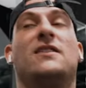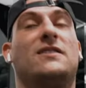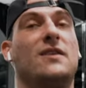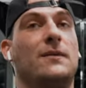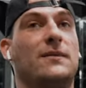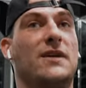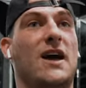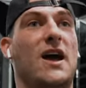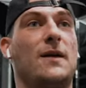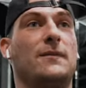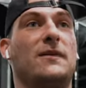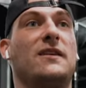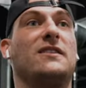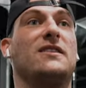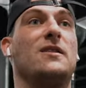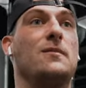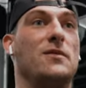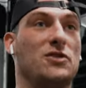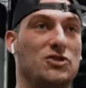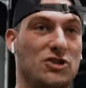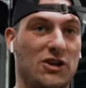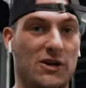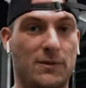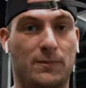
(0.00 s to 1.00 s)
Sometimes it's the
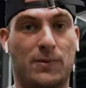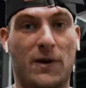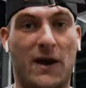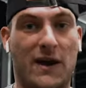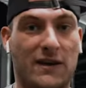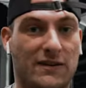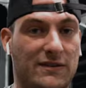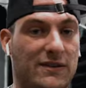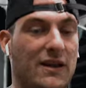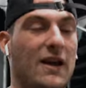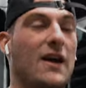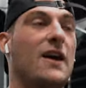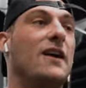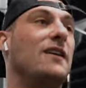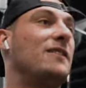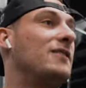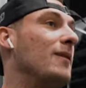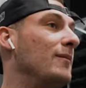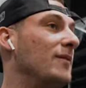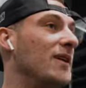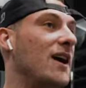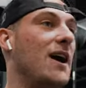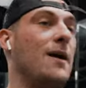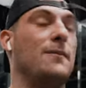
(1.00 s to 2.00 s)
machine press,
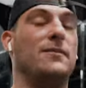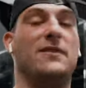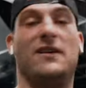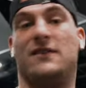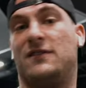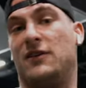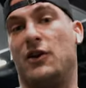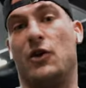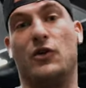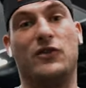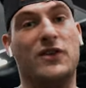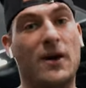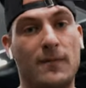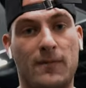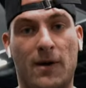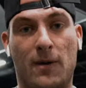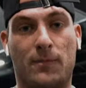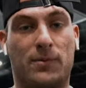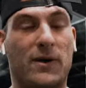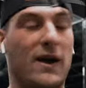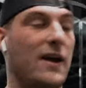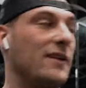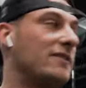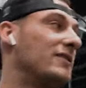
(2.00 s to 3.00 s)
sometimes it's, you know,
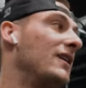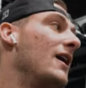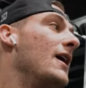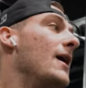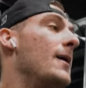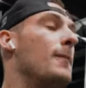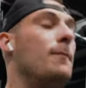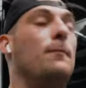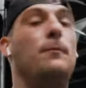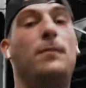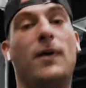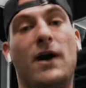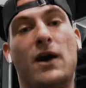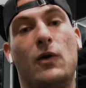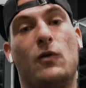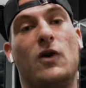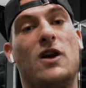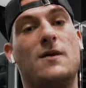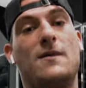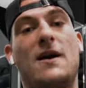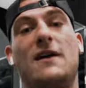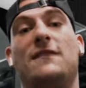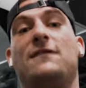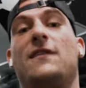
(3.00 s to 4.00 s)
dumbbell press, but
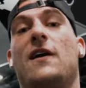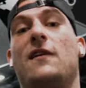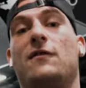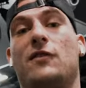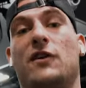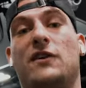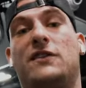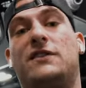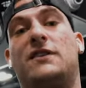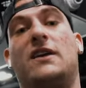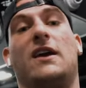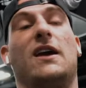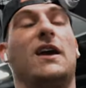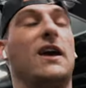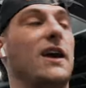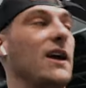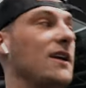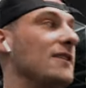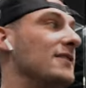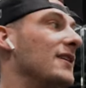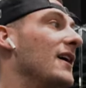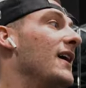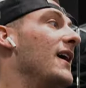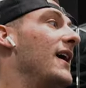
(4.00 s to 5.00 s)
one of my favorites
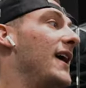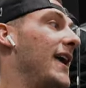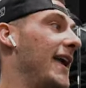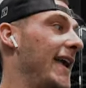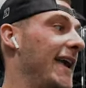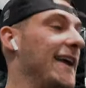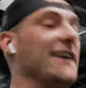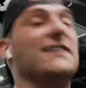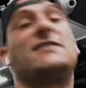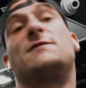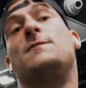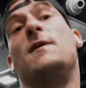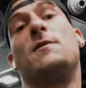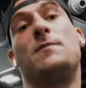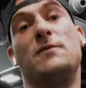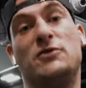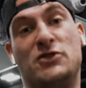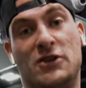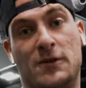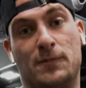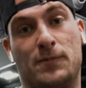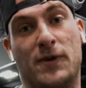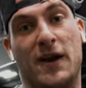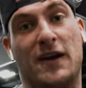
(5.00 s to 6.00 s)
is a Smith
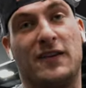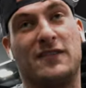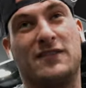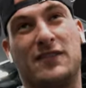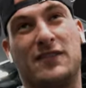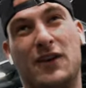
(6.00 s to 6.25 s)
machine press.